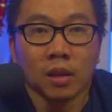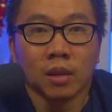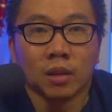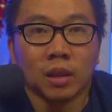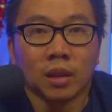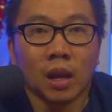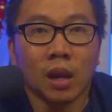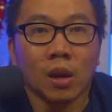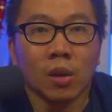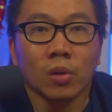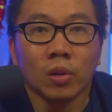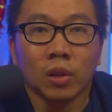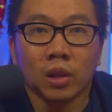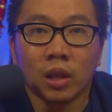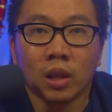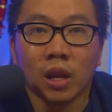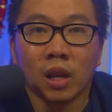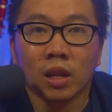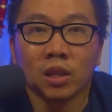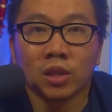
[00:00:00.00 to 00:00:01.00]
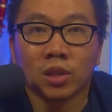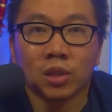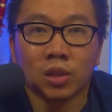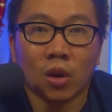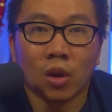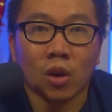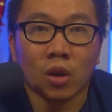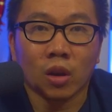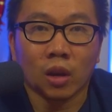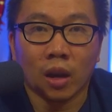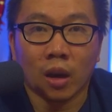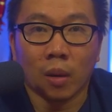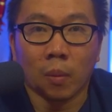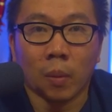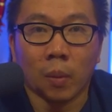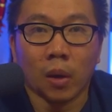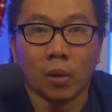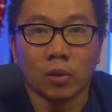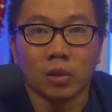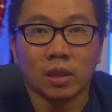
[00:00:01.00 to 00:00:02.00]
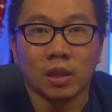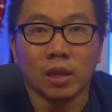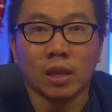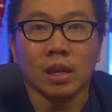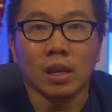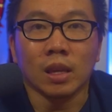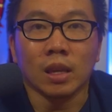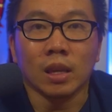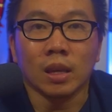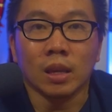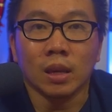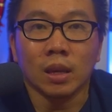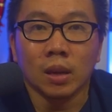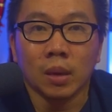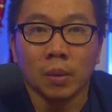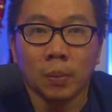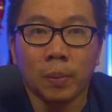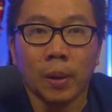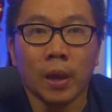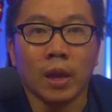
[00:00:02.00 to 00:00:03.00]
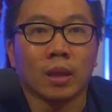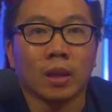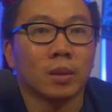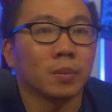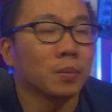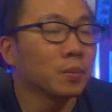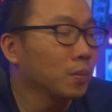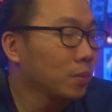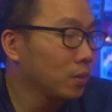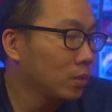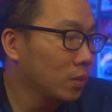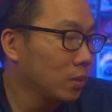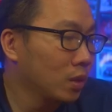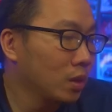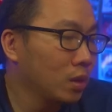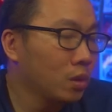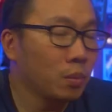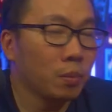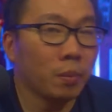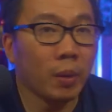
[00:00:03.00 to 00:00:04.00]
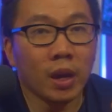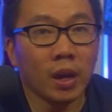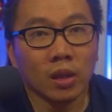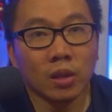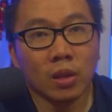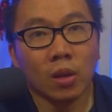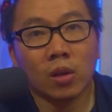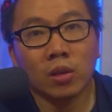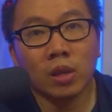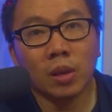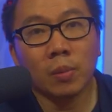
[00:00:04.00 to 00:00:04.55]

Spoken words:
Now, let's talk about the paint. Paint on the